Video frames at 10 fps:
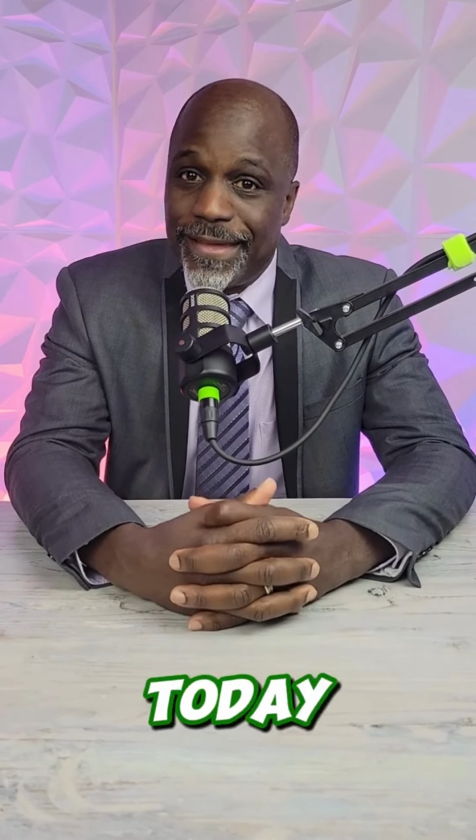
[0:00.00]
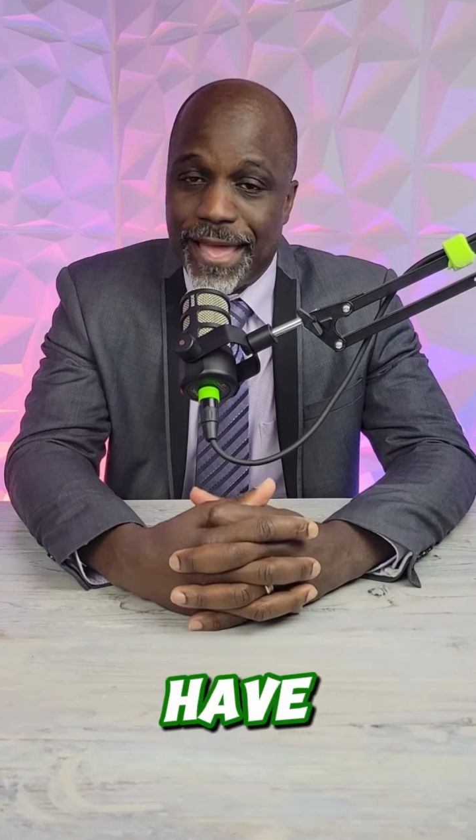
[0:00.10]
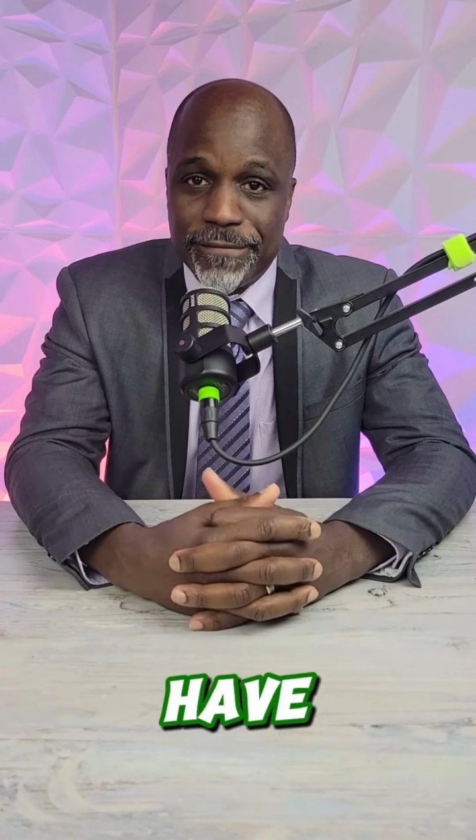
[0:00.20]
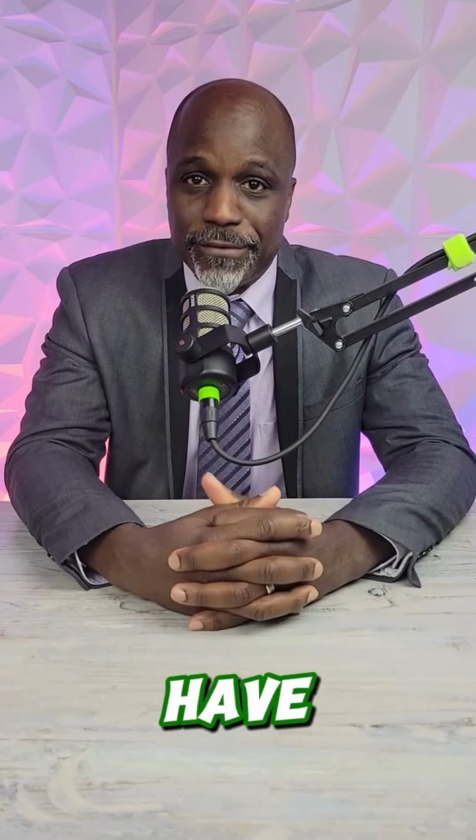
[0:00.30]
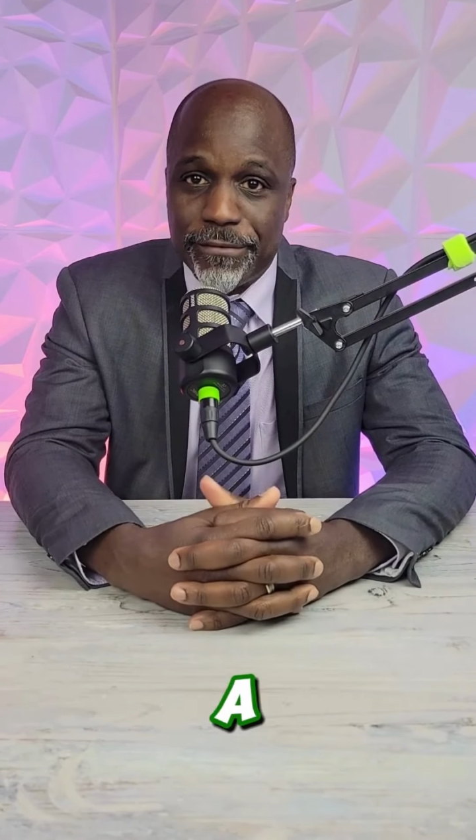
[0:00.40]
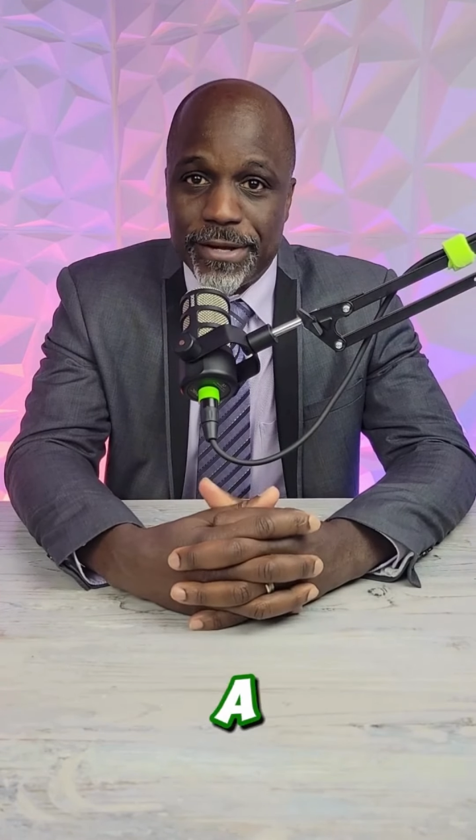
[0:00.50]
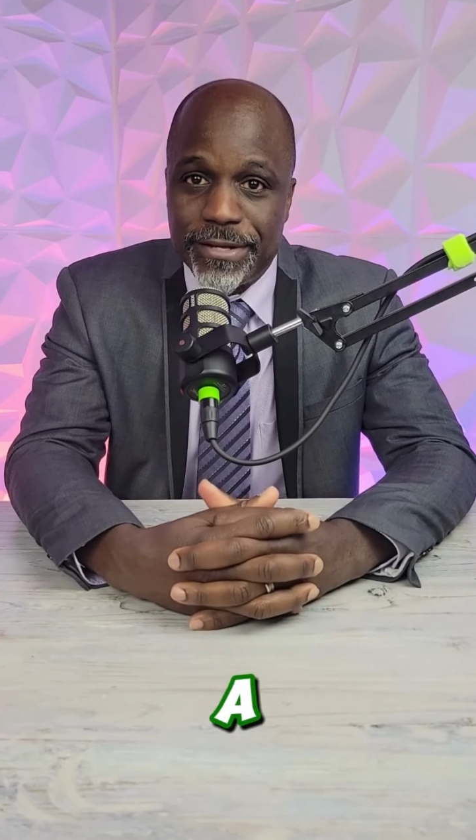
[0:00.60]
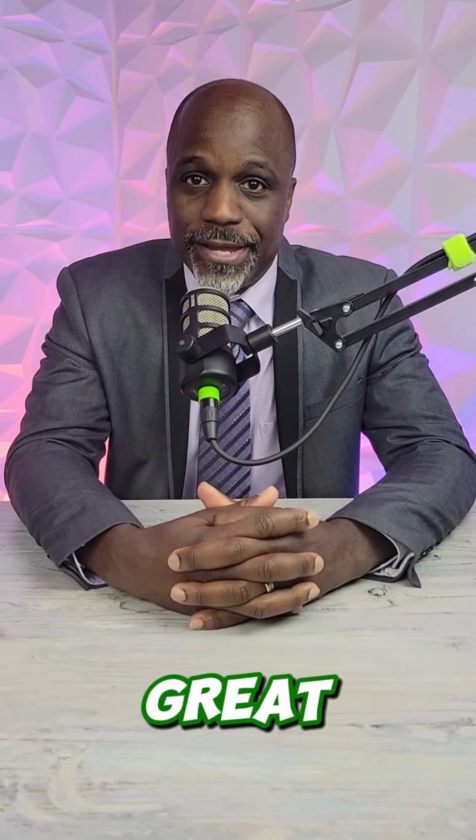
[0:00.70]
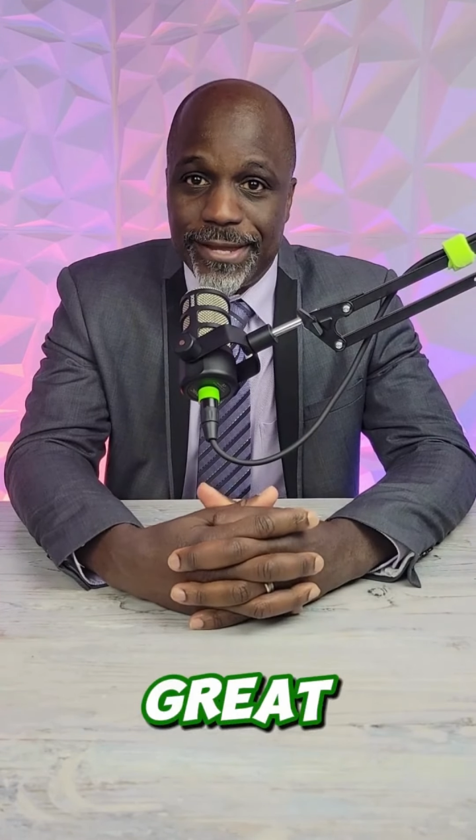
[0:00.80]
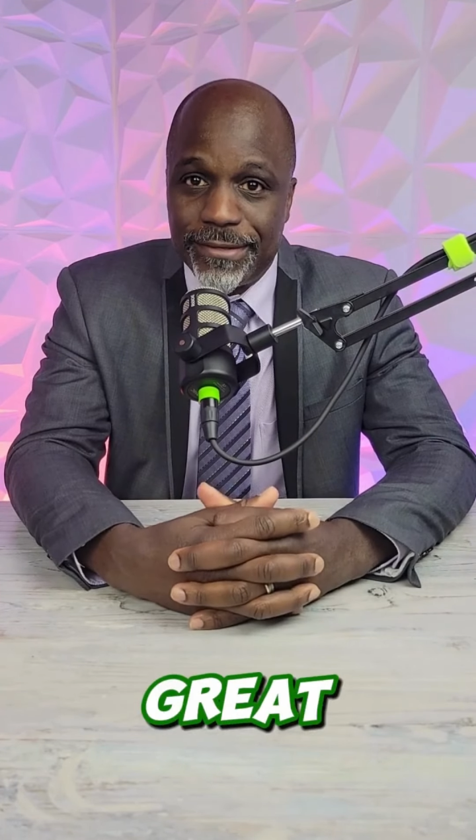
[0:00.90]
Have a great
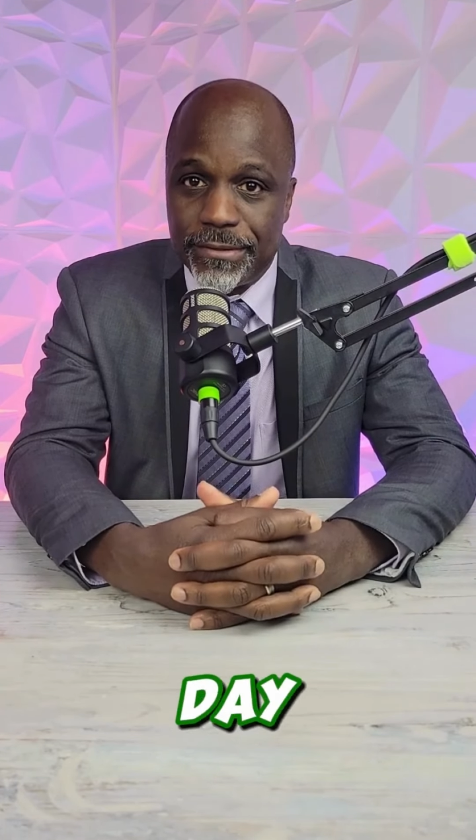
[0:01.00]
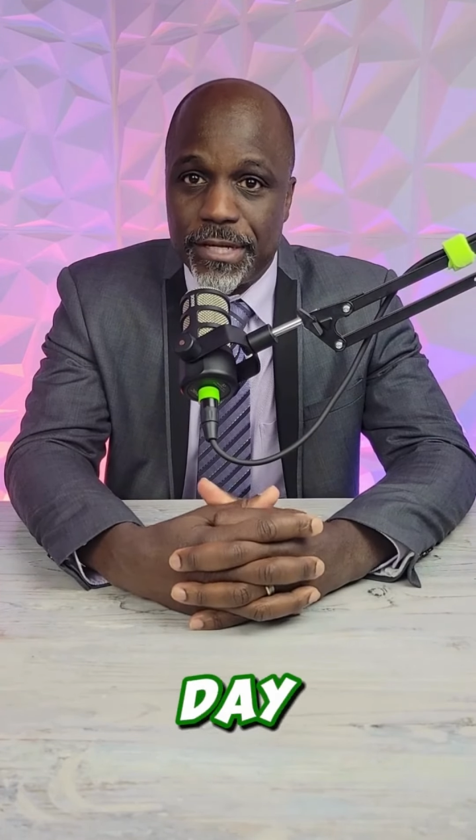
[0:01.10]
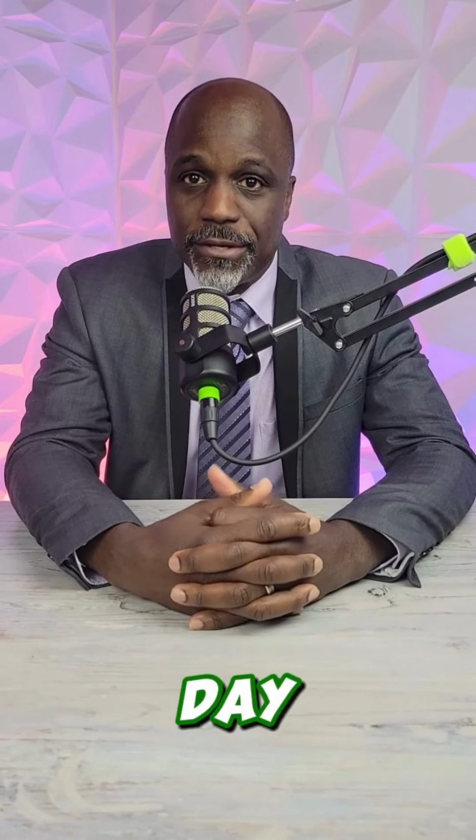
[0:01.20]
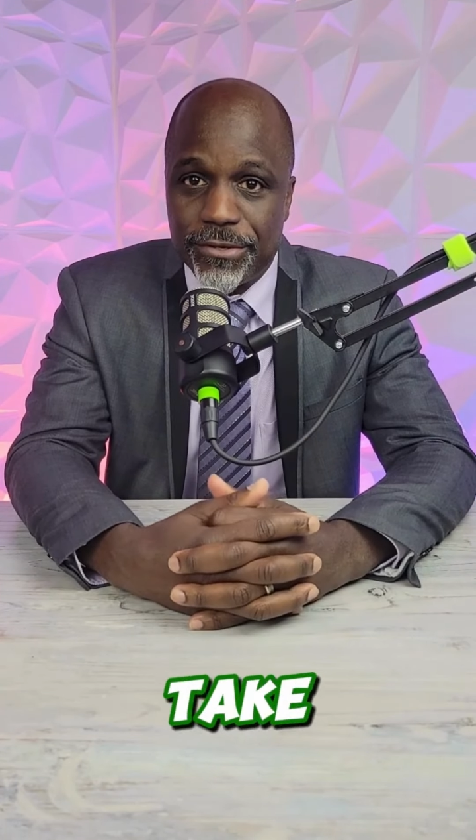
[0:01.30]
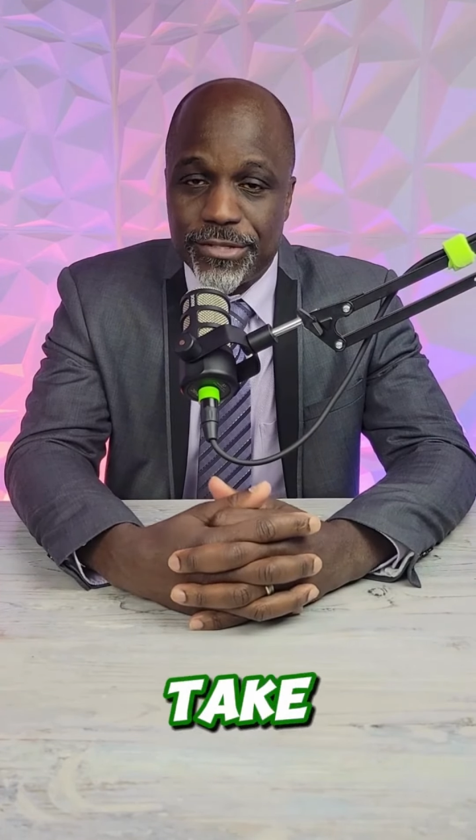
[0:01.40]
day. Take your